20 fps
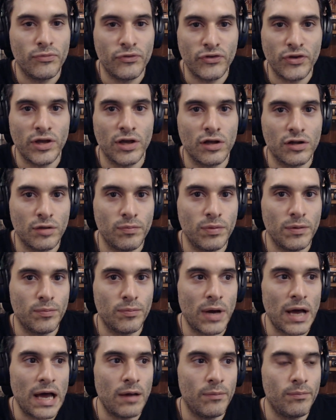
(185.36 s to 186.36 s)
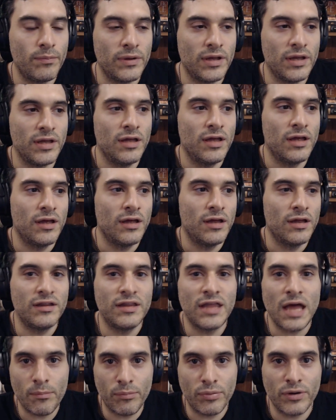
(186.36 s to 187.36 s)
seeing other people happy
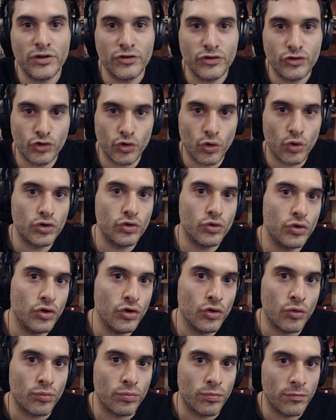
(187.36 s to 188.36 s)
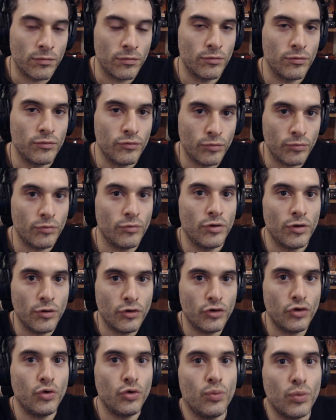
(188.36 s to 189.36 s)
that brings joy to you
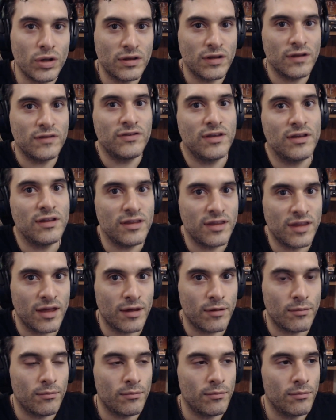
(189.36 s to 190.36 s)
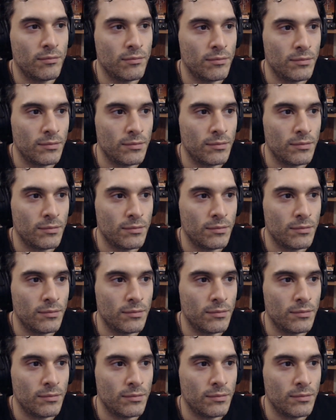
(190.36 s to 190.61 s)
you witnessing them